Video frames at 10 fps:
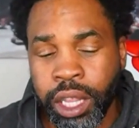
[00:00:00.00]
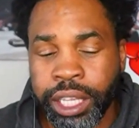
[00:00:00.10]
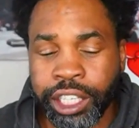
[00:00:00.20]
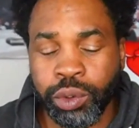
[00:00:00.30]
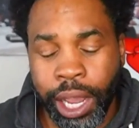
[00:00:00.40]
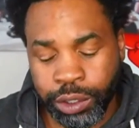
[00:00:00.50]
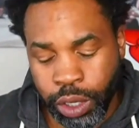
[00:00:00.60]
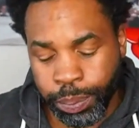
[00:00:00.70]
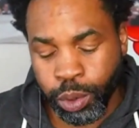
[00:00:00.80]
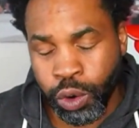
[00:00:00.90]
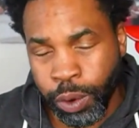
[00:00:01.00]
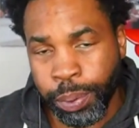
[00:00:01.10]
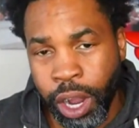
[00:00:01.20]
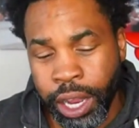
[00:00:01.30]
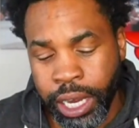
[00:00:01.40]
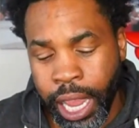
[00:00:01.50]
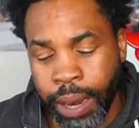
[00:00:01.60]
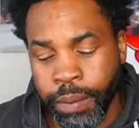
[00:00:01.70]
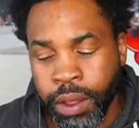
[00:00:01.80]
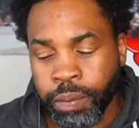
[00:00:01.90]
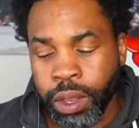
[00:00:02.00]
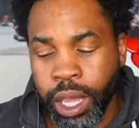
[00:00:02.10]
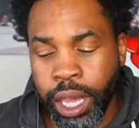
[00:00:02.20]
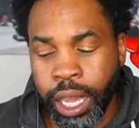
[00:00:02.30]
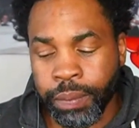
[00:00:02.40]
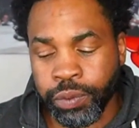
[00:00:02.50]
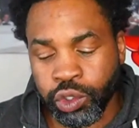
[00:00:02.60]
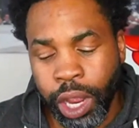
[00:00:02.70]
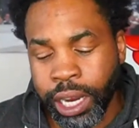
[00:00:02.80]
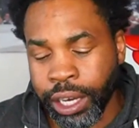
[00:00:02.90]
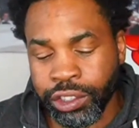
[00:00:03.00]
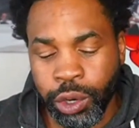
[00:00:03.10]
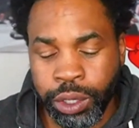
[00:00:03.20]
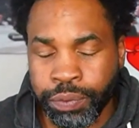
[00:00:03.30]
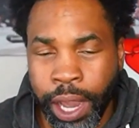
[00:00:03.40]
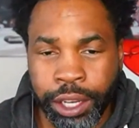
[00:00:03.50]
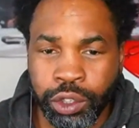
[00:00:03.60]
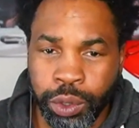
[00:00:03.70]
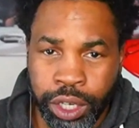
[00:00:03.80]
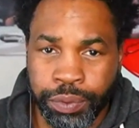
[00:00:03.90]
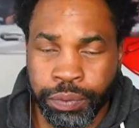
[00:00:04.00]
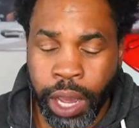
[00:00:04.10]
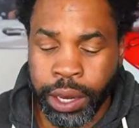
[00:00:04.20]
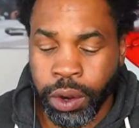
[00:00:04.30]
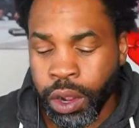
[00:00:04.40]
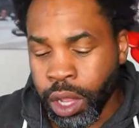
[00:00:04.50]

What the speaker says: He tries to improve upon that and try not to turn the fight into a different fighter.